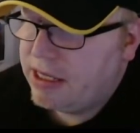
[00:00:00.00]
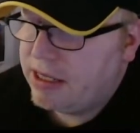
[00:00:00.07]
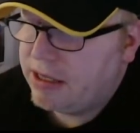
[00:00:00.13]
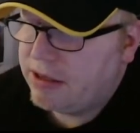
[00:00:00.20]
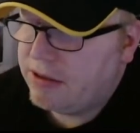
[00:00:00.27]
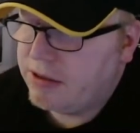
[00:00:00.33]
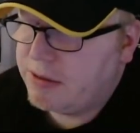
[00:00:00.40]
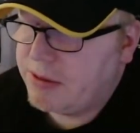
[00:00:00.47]

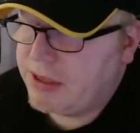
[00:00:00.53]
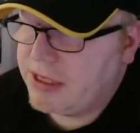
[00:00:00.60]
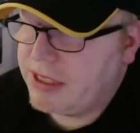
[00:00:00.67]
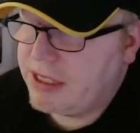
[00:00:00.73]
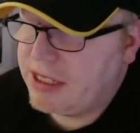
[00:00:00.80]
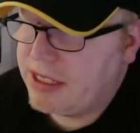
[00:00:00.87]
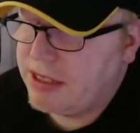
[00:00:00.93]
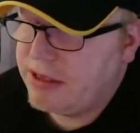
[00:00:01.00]
Of course, we get
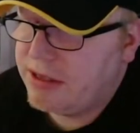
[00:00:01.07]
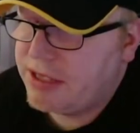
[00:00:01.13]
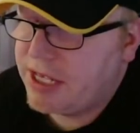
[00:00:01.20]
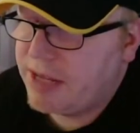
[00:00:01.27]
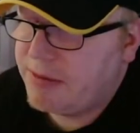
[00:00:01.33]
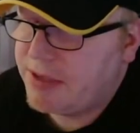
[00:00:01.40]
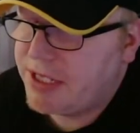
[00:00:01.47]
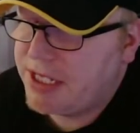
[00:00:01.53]
another
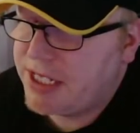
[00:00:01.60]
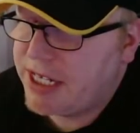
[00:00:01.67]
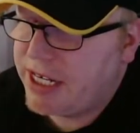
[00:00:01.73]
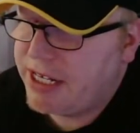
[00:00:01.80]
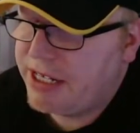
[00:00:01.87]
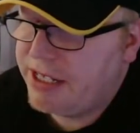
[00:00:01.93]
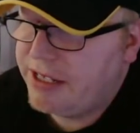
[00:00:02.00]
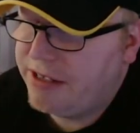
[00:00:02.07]
establishing
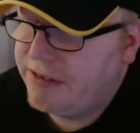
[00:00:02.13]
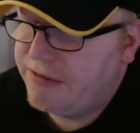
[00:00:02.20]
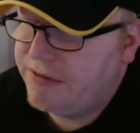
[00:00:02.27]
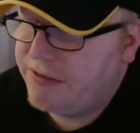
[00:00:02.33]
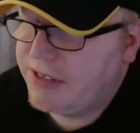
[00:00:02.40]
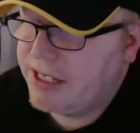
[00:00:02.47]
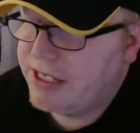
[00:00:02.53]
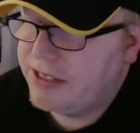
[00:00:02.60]
shot of
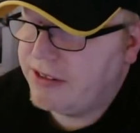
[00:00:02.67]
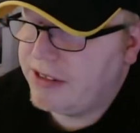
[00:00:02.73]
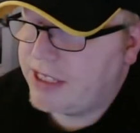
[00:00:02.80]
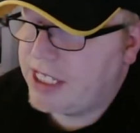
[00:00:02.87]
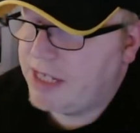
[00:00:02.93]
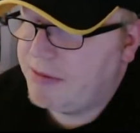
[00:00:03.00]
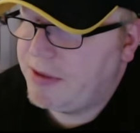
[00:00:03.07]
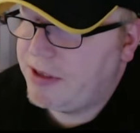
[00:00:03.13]
Godzilla
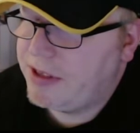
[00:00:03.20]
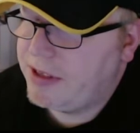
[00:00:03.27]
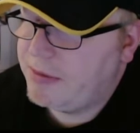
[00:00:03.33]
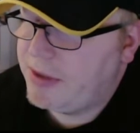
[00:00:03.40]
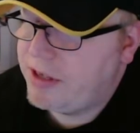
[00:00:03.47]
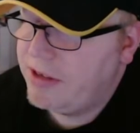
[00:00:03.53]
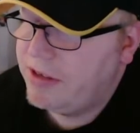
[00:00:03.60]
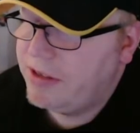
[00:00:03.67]
climbing on the
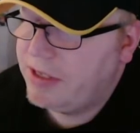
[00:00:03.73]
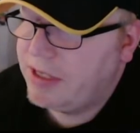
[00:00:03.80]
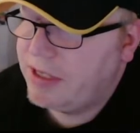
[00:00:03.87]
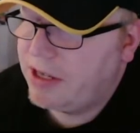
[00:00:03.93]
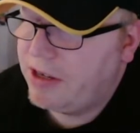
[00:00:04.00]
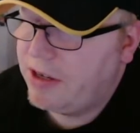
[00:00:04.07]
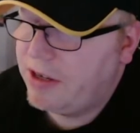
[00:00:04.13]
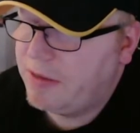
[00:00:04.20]
boat, the
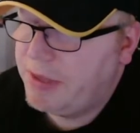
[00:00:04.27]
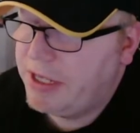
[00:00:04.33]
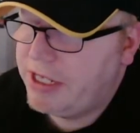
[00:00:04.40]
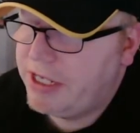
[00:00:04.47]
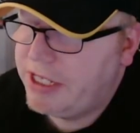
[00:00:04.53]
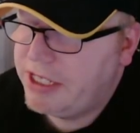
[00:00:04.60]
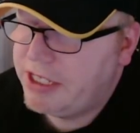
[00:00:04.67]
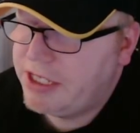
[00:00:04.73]
Kong
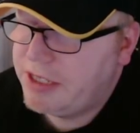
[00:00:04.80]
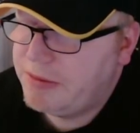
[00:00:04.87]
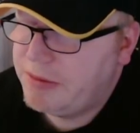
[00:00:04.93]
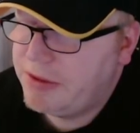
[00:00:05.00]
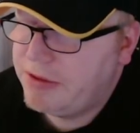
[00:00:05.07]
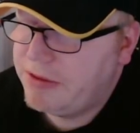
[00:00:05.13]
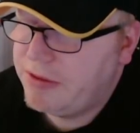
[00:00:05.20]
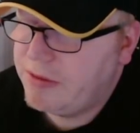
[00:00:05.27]
punch.
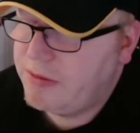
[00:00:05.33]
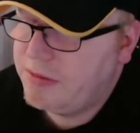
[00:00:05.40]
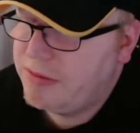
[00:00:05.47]
Boom.